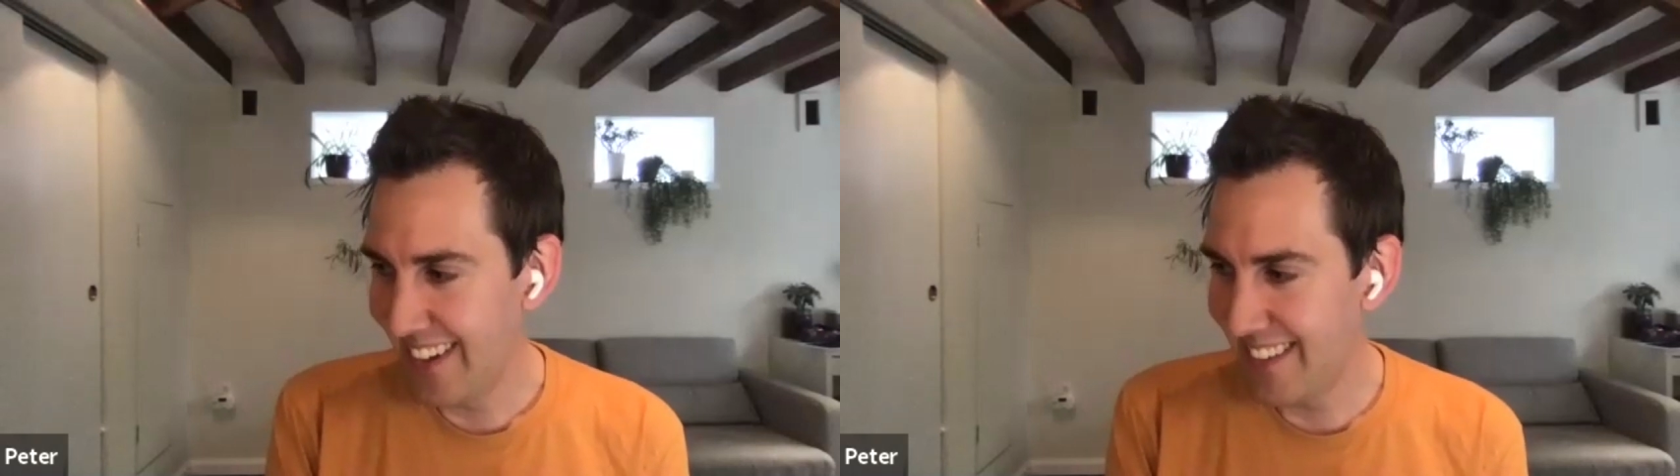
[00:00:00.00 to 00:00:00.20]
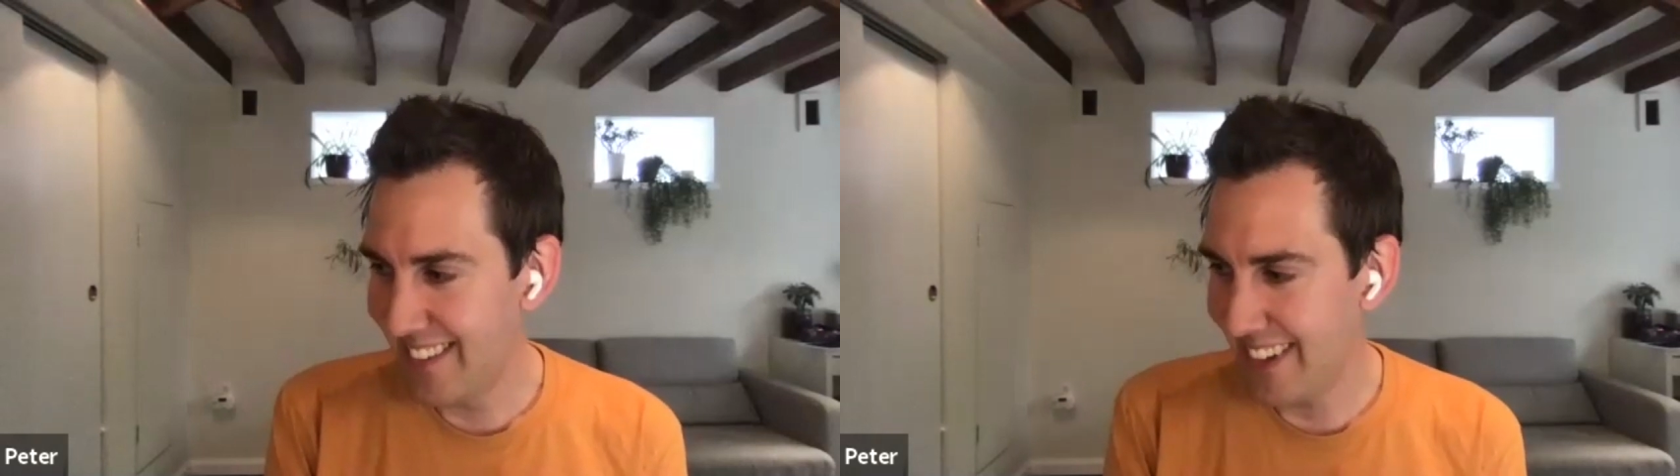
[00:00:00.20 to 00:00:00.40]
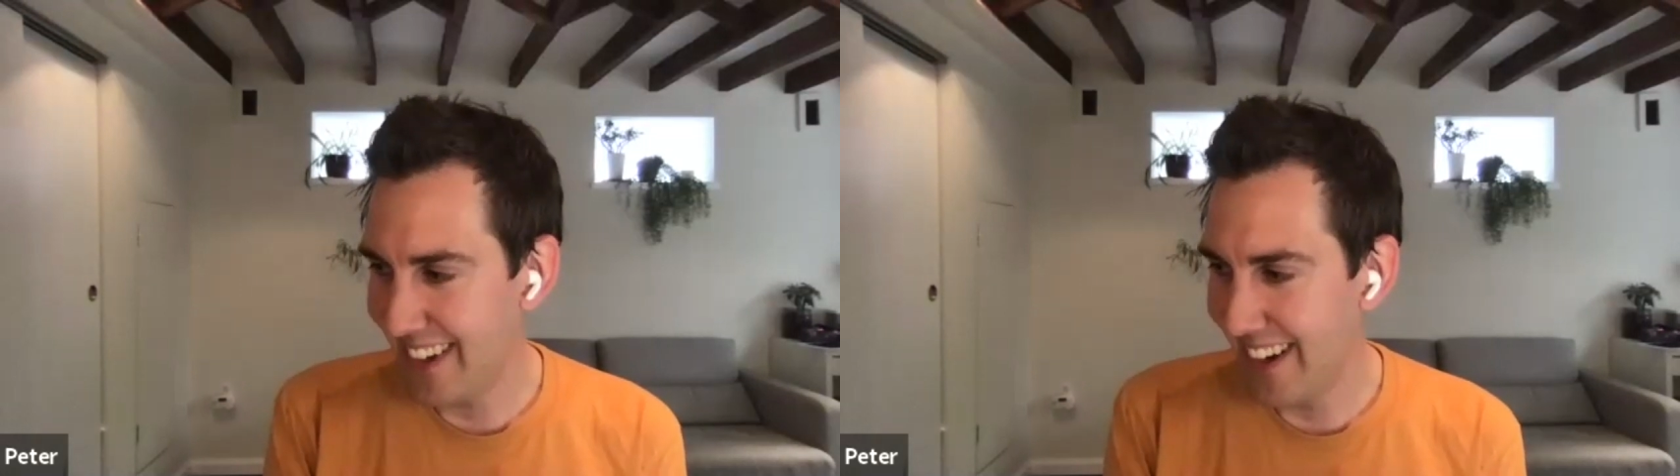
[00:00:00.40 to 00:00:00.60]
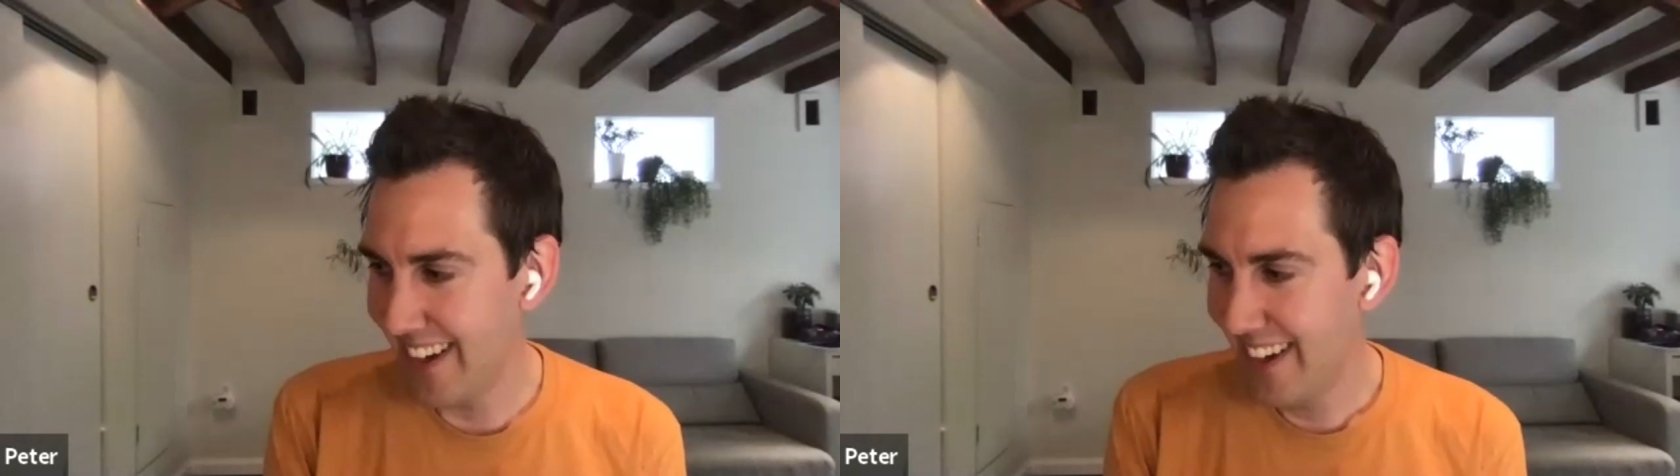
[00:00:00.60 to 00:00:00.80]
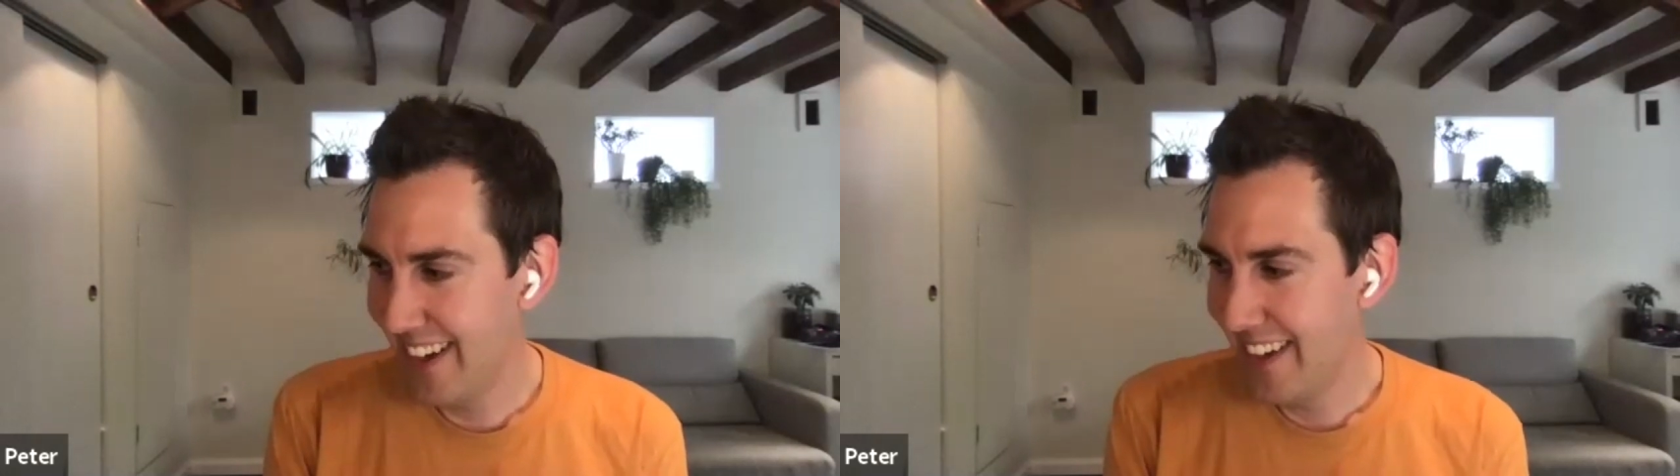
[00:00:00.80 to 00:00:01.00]
it's, uh,
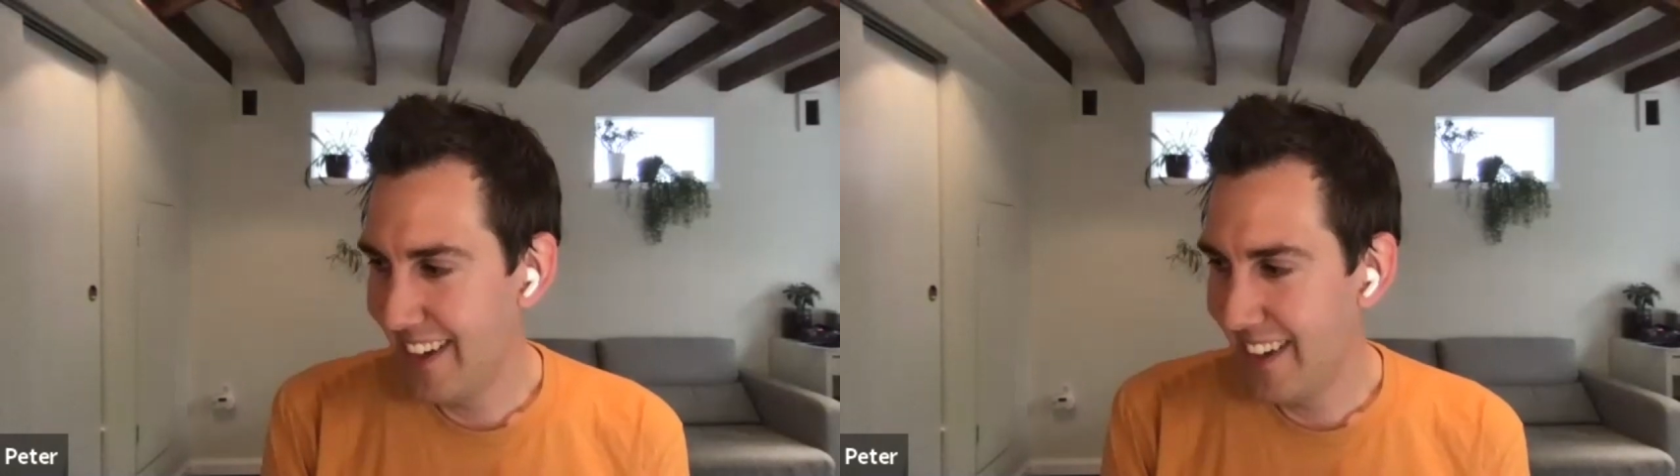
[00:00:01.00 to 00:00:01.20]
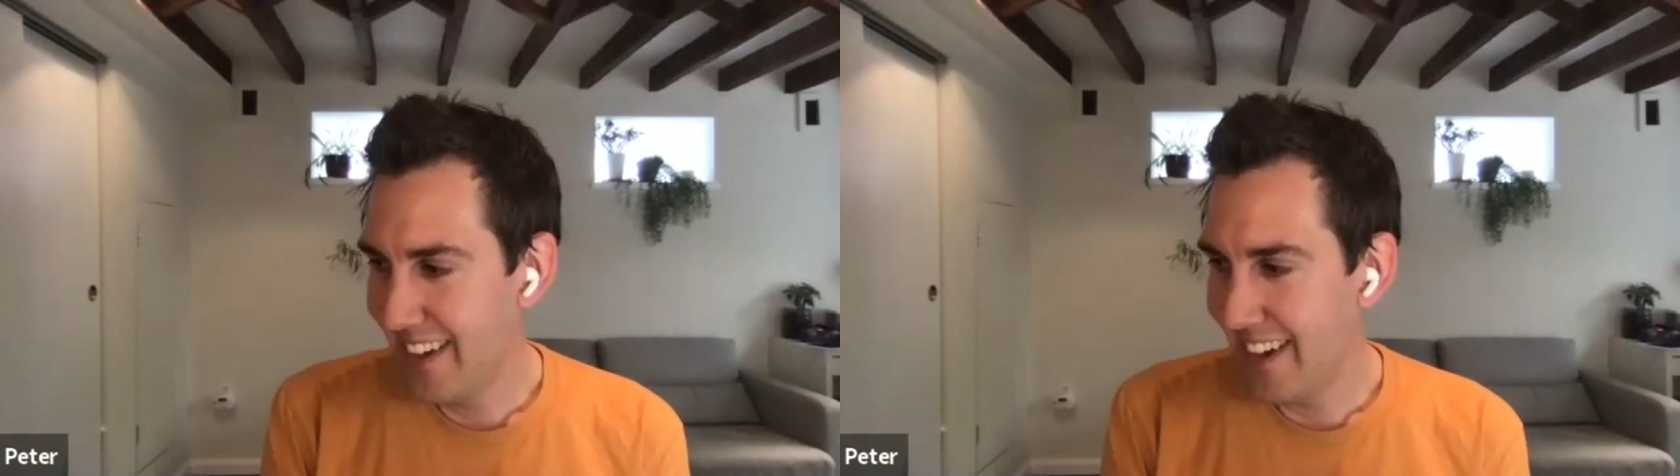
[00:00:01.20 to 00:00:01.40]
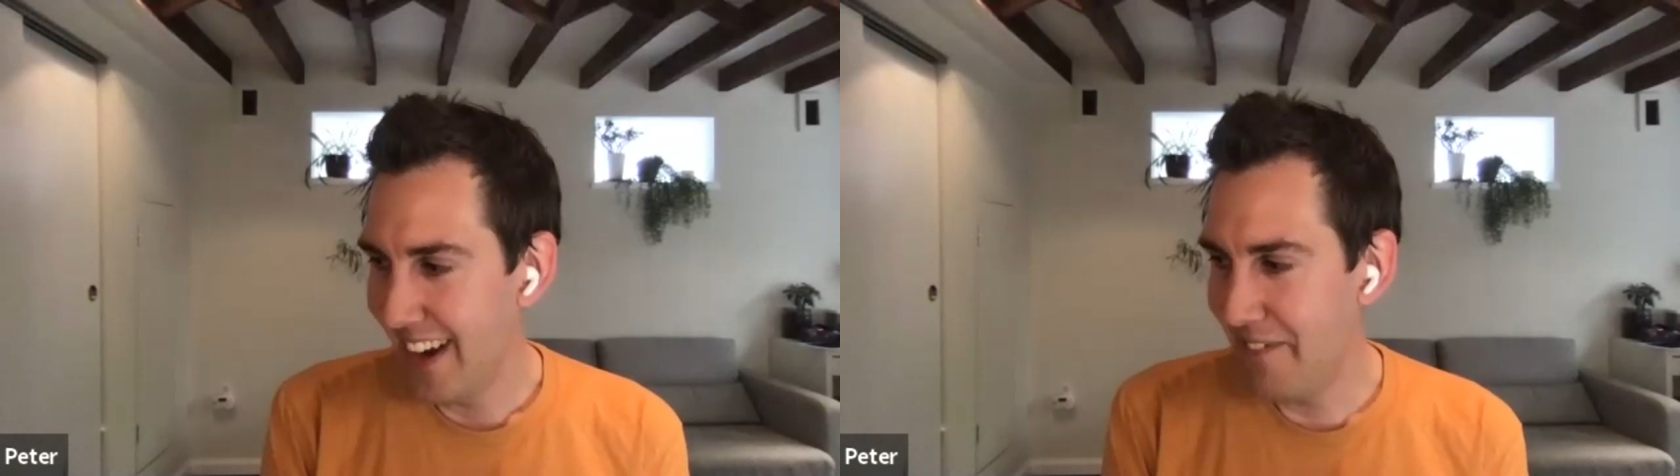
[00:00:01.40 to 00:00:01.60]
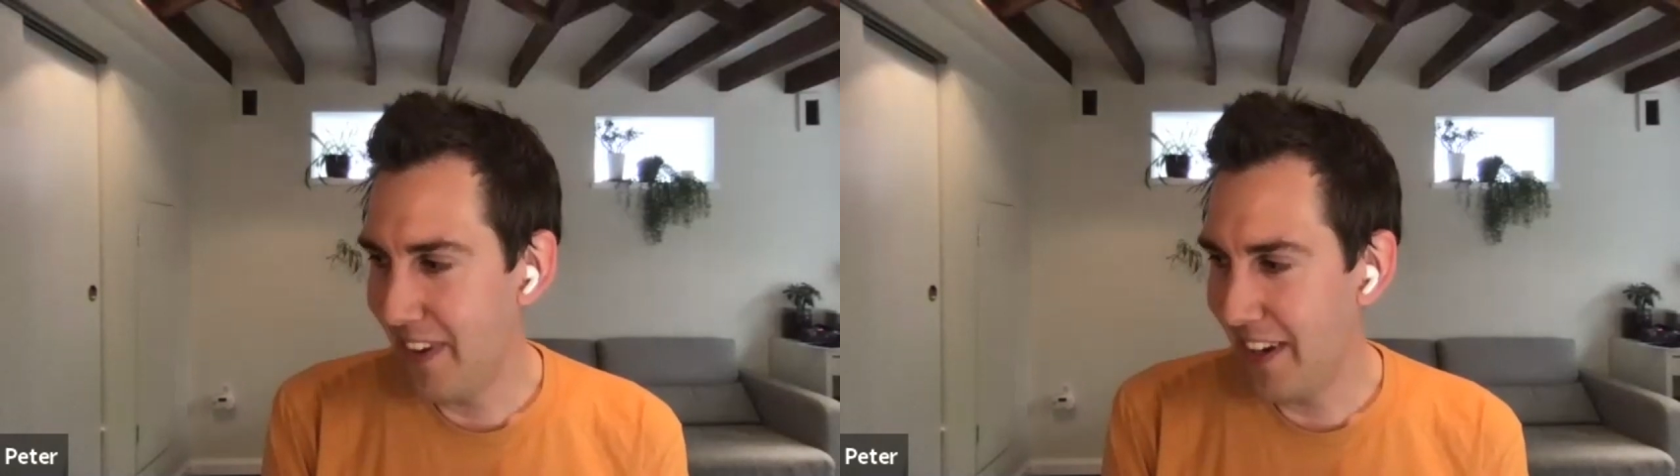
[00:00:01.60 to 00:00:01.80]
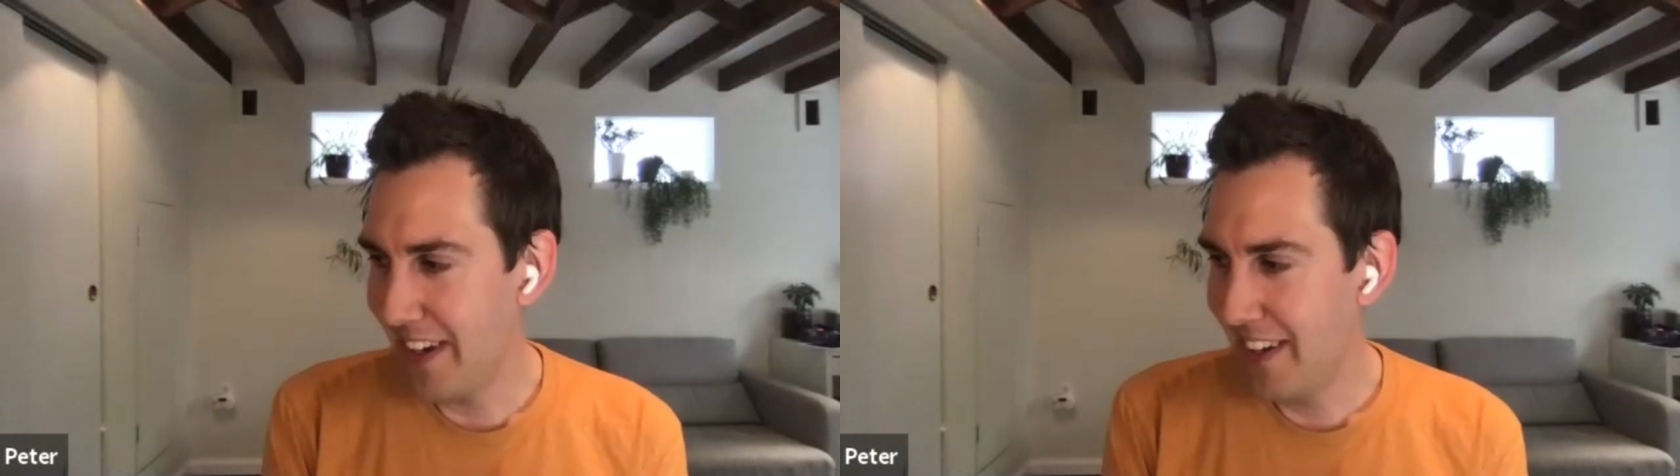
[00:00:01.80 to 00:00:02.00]
I
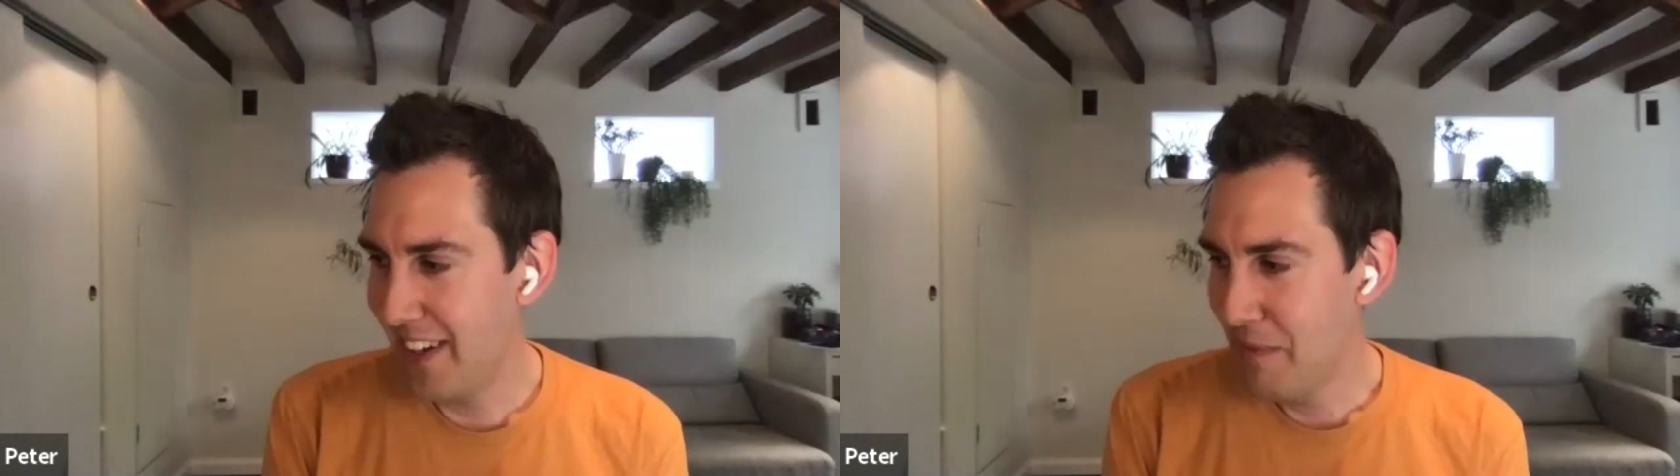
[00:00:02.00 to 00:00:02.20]
feel like,